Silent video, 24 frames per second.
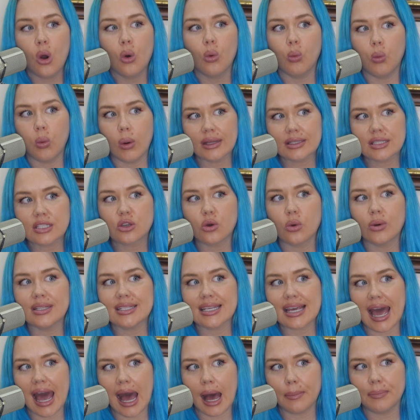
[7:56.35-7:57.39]
What's going
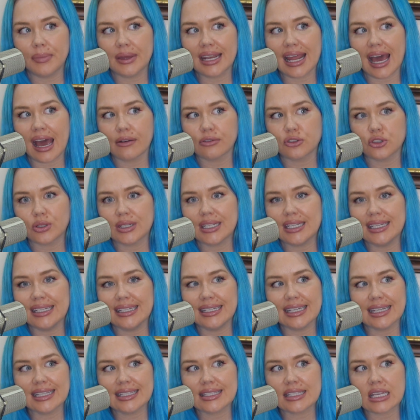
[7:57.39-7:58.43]
to happen after he
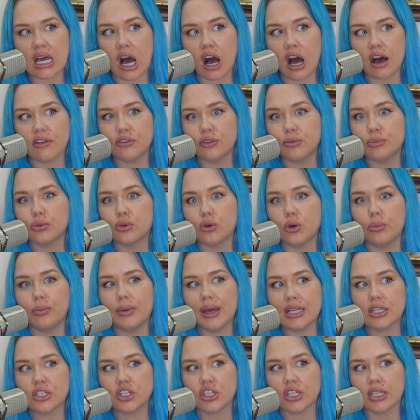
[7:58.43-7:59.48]
gets off of
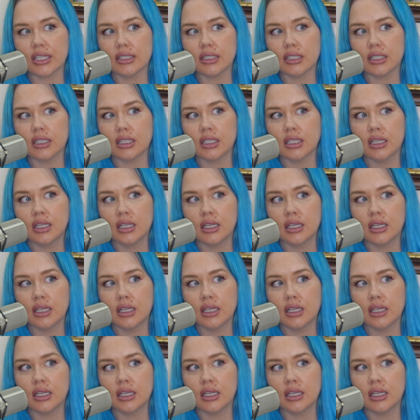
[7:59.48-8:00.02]
probation